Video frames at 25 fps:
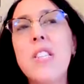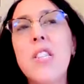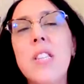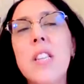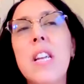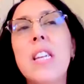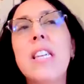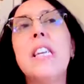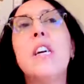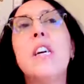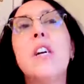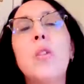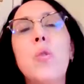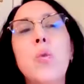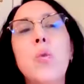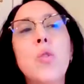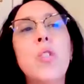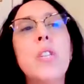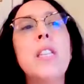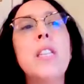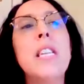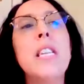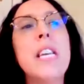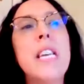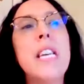digital
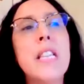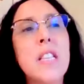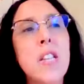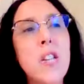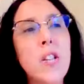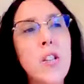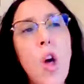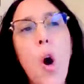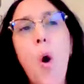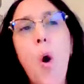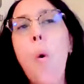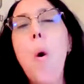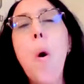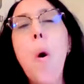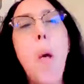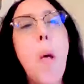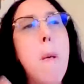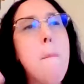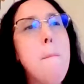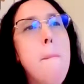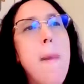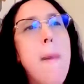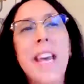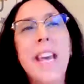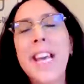inclusion is, you know,
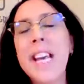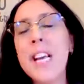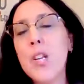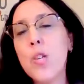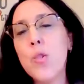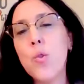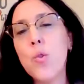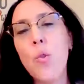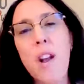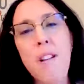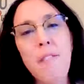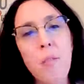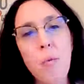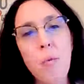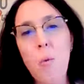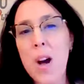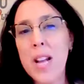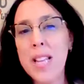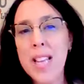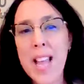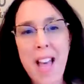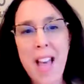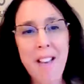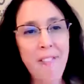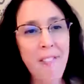making sure
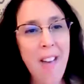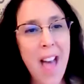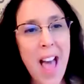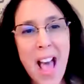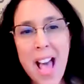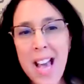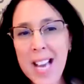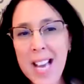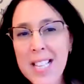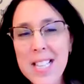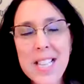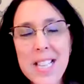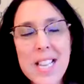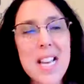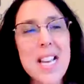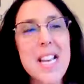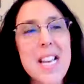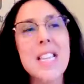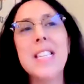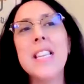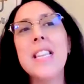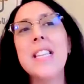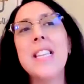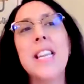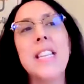everyone have
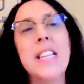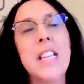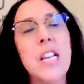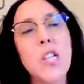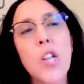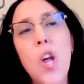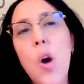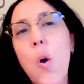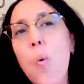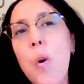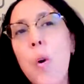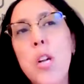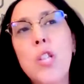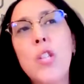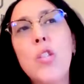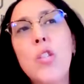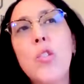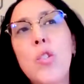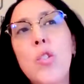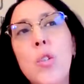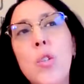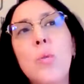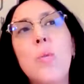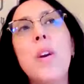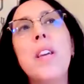access and that they know what to
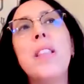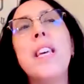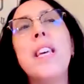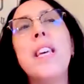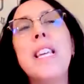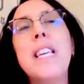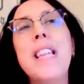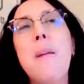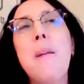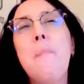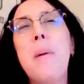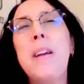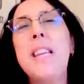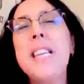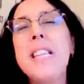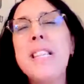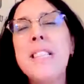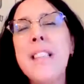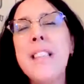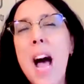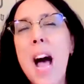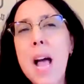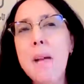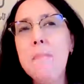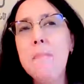do with it. But in
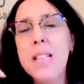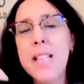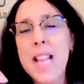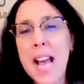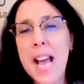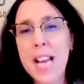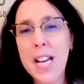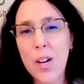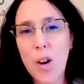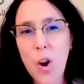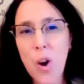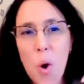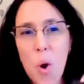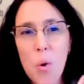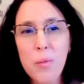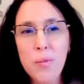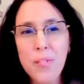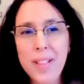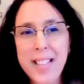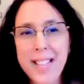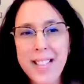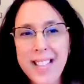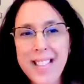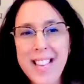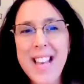times like
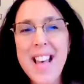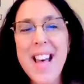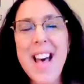COVID,